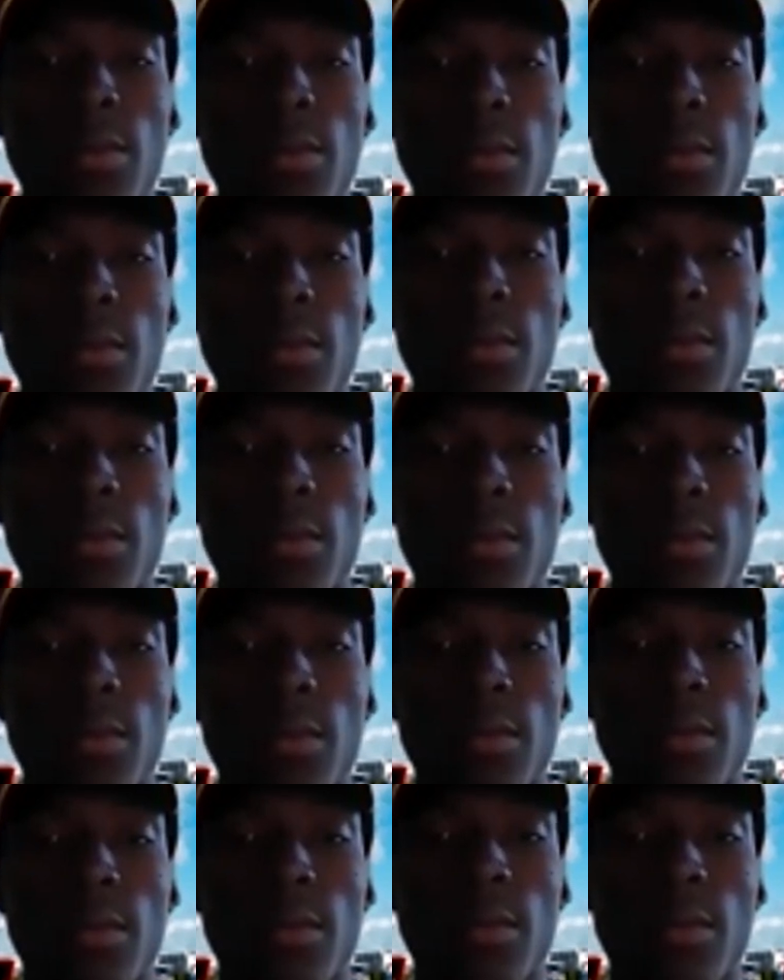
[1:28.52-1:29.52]

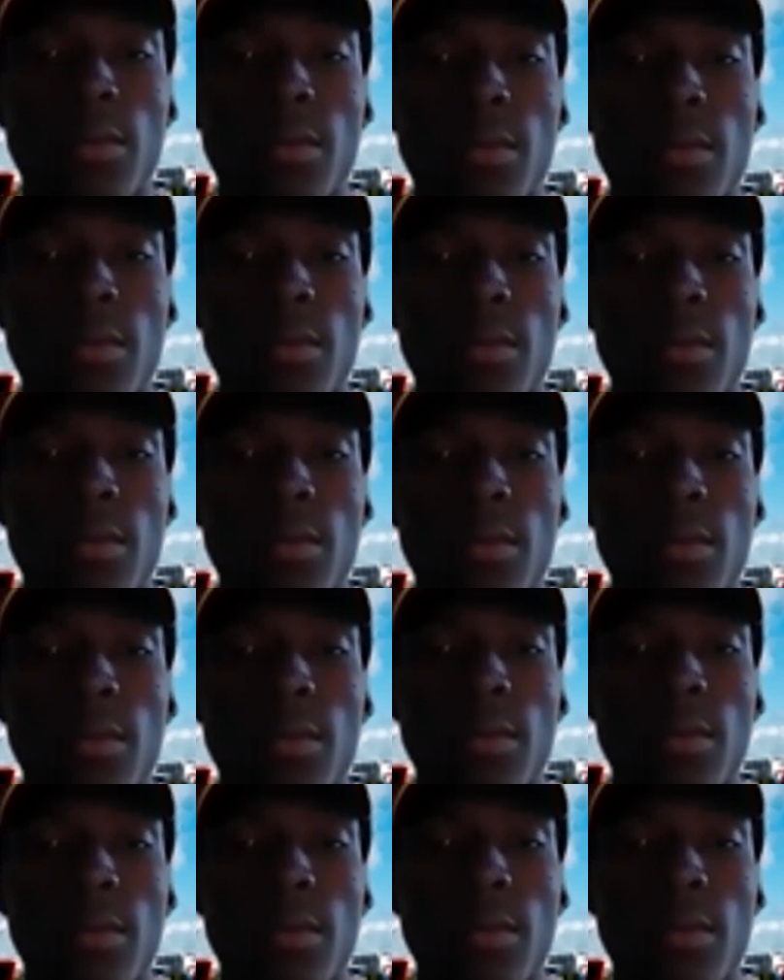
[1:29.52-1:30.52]

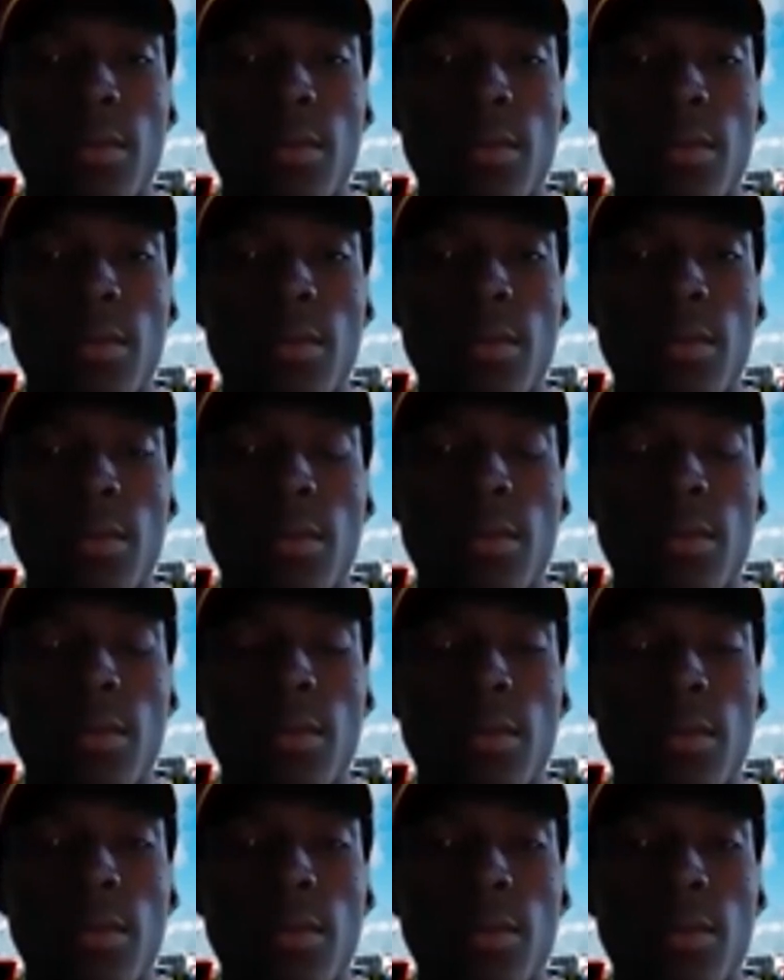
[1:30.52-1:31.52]

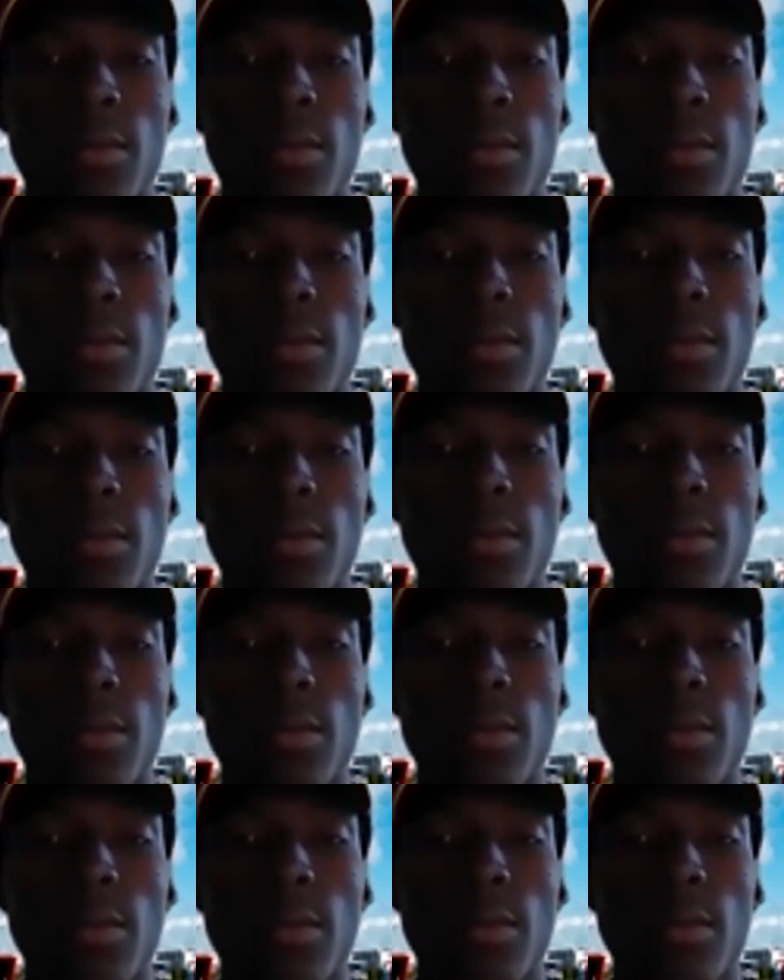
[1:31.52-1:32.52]

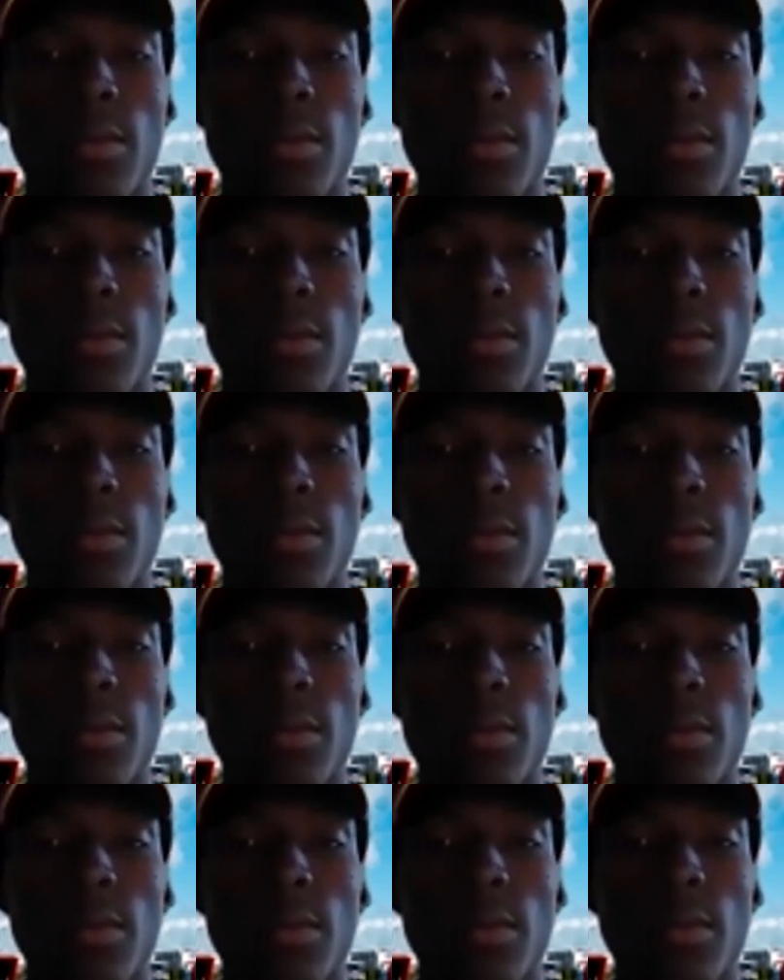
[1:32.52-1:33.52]

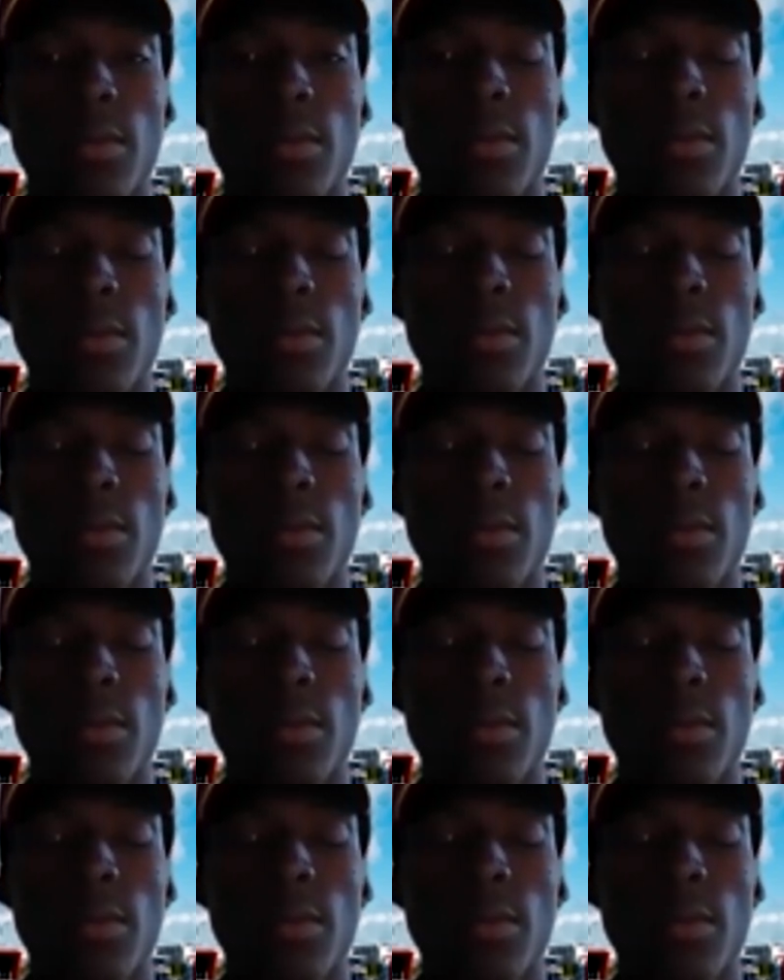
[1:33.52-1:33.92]
(not speaking)